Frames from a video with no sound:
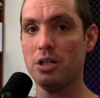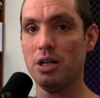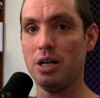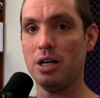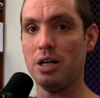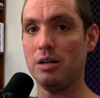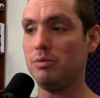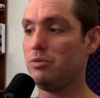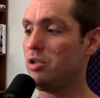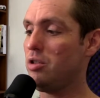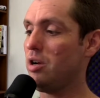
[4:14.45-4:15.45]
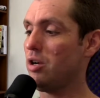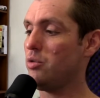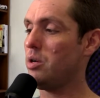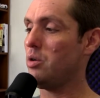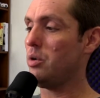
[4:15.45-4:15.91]
uh, to the
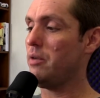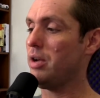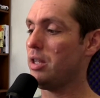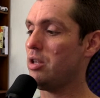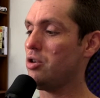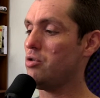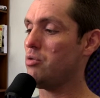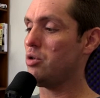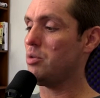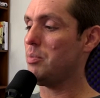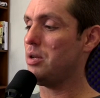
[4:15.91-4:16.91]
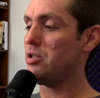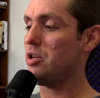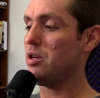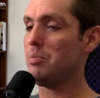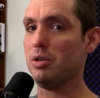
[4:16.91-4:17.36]
Arduino, where you've got the two rows of pins
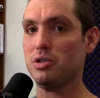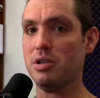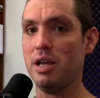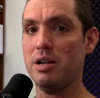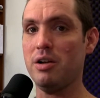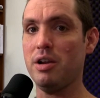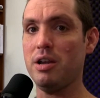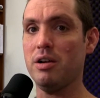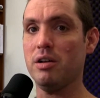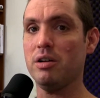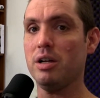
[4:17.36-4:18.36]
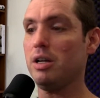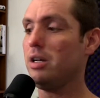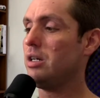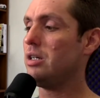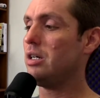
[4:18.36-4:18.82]
here plus the header here.
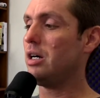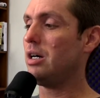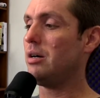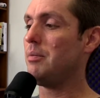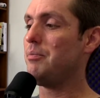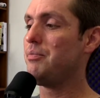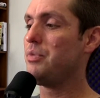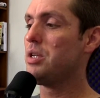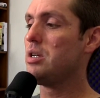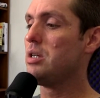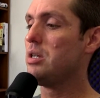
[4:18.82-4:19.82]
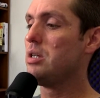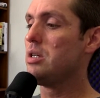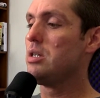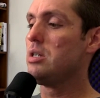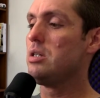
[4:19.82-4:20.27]
Um,
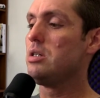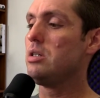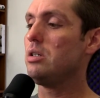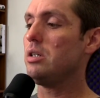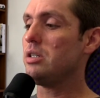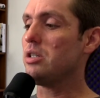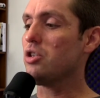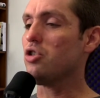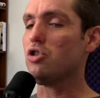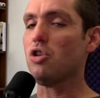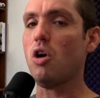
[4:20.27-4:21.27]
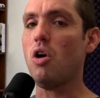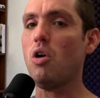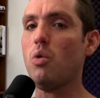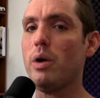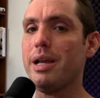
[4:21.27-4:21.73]
it doesn't
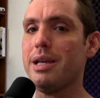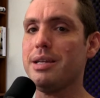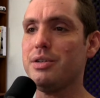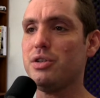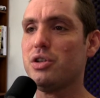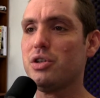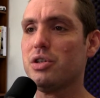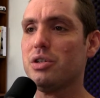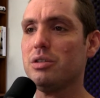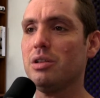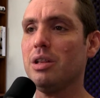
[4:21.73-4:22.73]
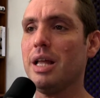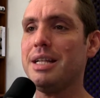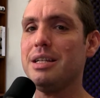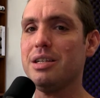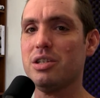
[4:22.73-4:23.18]
always
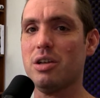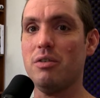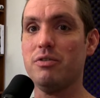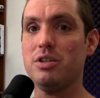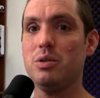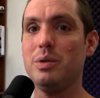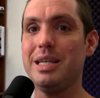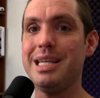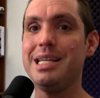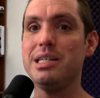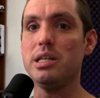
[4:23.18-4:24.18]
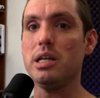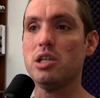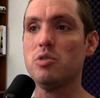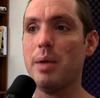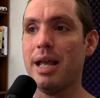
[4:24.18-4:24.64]
lend itself to easy
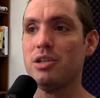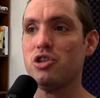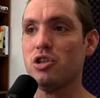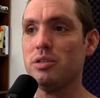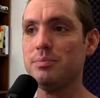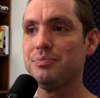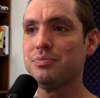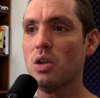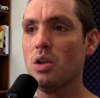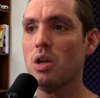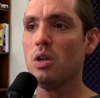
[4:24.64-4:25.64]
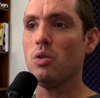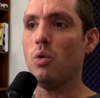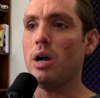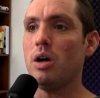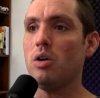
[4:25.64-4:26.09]
expansion.
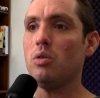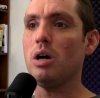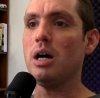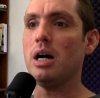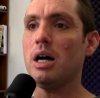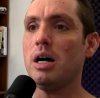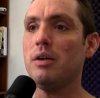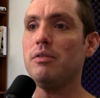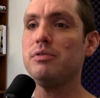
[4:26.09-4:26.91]
Well, uh,